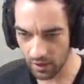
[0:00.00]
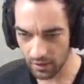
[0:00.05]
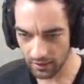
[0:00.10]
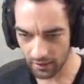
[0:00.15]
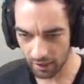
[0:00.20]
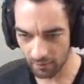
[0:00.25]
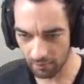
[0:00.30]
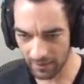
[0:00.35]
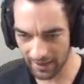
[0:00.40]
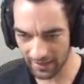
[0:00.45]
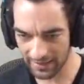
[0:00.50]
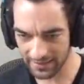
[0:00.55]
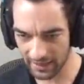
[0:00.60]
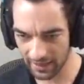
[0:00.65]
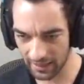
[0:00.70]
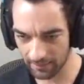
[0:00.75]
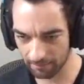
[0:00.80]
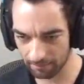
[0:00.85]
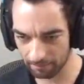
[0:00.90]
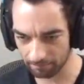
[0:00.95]
Comeback
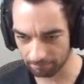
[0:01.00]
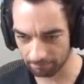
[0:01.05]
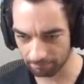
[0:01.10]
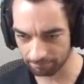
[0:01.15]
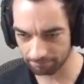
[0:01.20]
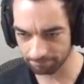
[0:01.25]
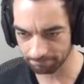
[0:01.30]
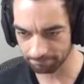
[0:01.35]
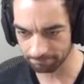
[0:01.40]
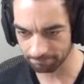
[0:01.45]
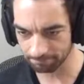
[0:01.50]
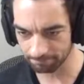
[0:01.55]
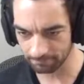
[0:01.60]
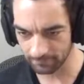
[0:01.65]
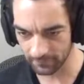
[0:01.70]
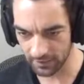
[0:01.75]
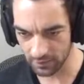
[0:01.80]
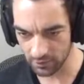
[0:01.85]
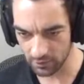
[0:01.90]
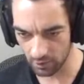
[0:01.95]
time,
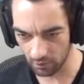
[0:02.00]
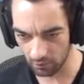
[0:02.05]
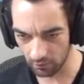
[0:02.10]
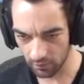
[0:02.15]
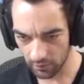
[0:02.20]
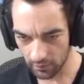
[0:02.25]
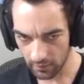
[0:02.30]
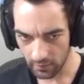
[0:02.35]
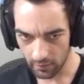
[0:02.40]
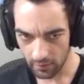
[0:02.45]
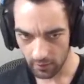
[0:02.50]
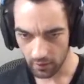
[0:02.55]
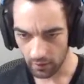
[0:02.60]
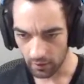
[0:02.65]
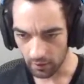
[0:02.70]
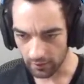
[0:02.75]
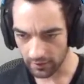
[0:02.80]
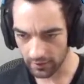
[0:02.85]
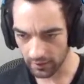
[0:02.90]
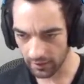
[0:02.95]
mm-hmm, let's go.
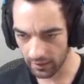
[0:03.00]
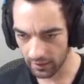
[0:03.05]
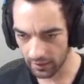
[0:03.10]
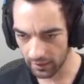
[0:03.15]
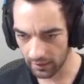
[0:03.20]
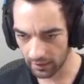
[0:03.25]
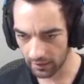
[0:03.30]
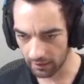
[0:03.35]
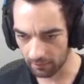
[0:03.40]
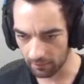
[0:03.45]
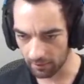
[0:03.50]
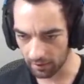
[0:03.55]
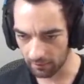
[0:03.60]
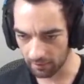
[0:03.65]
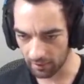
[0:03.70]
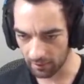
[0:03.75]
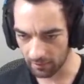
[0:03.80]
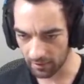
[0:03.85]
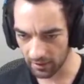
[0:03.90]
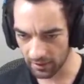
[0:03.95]
Okay, come on, come
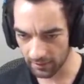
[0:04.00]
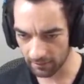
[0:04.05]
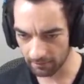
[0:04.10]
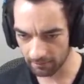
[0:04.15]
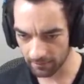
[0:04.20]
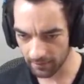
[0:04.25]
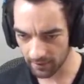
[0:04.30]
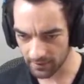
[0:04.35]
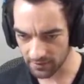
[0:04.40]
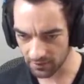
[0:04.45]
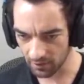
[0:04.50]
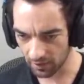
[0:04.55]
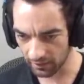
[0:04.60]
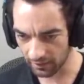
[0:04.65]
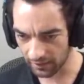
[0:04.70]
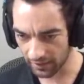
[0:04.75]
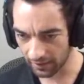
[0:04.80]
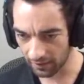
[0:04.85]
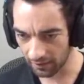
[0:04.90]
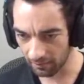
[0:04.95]
on, come on. I saw a
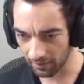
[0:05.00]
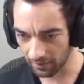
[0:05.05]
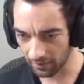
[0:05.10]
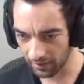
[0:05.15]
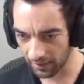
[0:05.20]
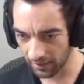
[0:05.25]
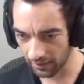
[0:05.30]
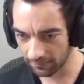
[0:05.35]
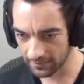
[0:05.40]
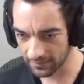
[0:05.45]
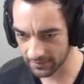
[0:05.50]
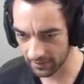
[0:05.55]
guy there on my left.